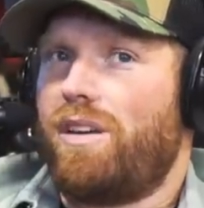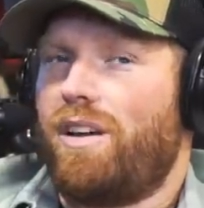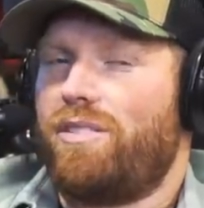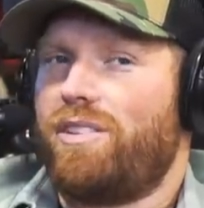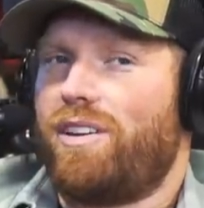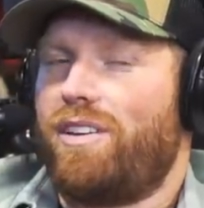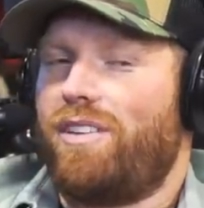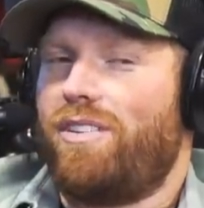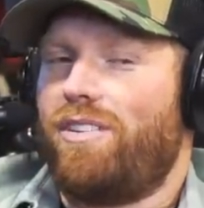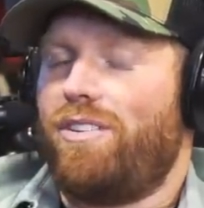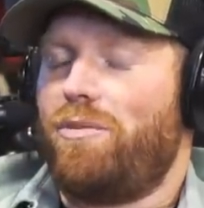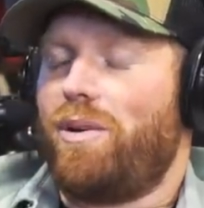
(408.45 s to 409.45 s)
I was like,
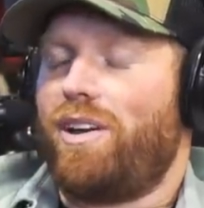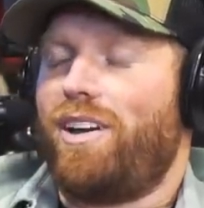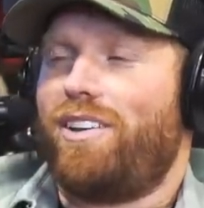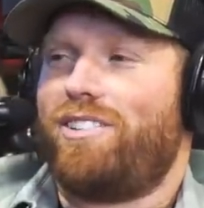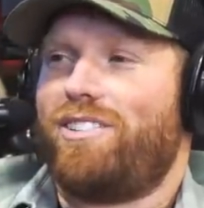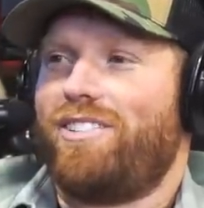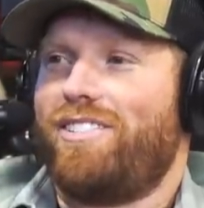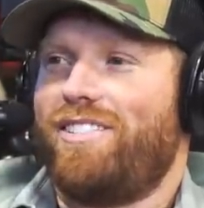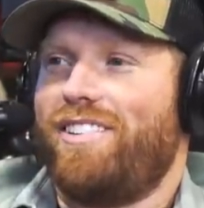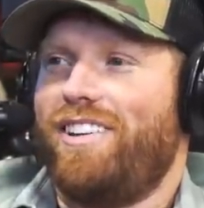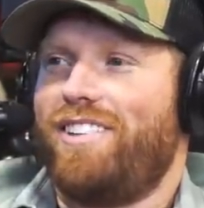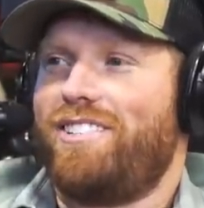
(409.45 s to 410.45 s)
"Oh my gosh,
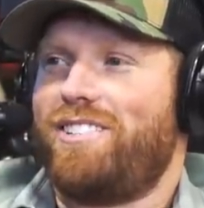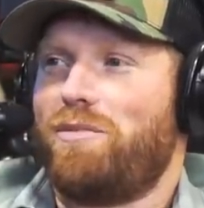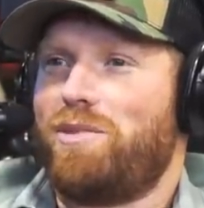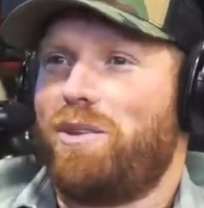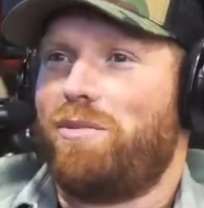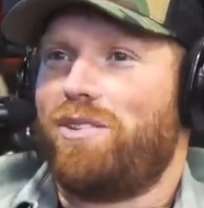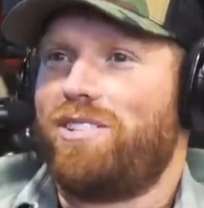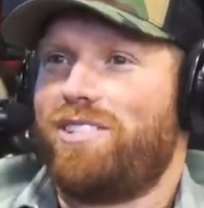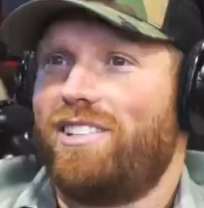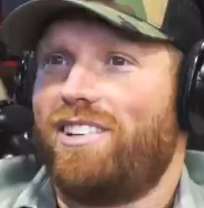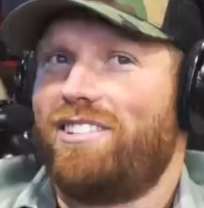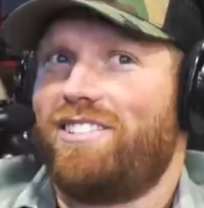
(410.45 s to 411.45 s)
it's September
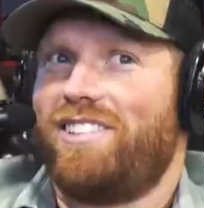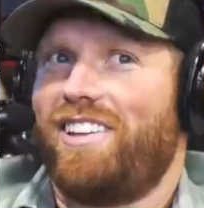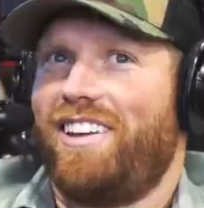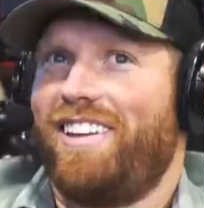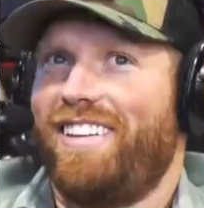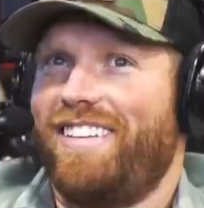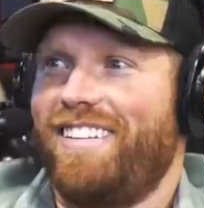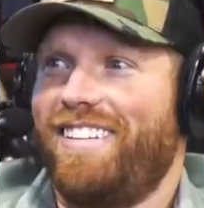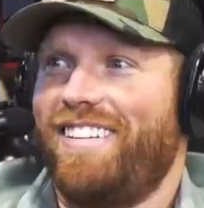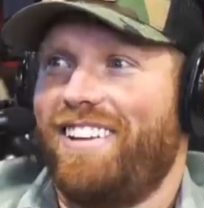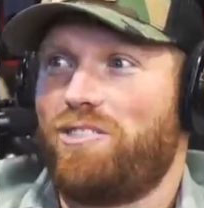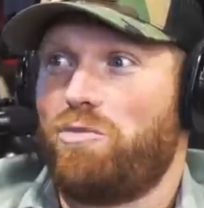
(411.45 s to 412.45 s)
sixth, and
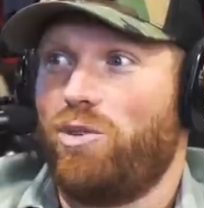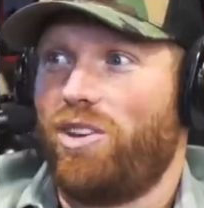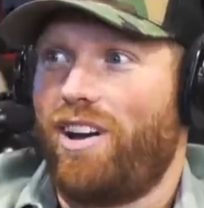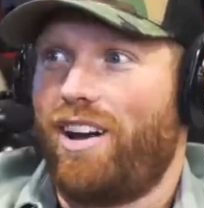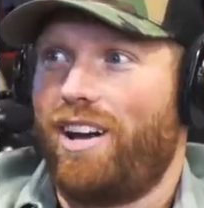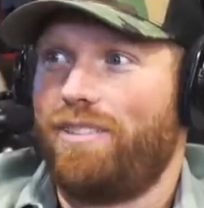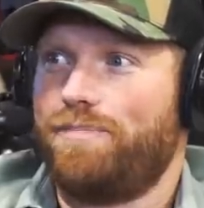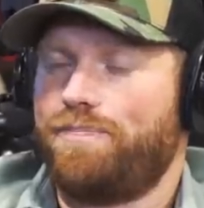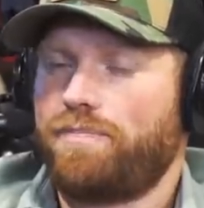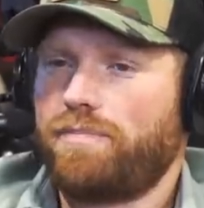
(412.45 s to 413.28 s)
it's really hot.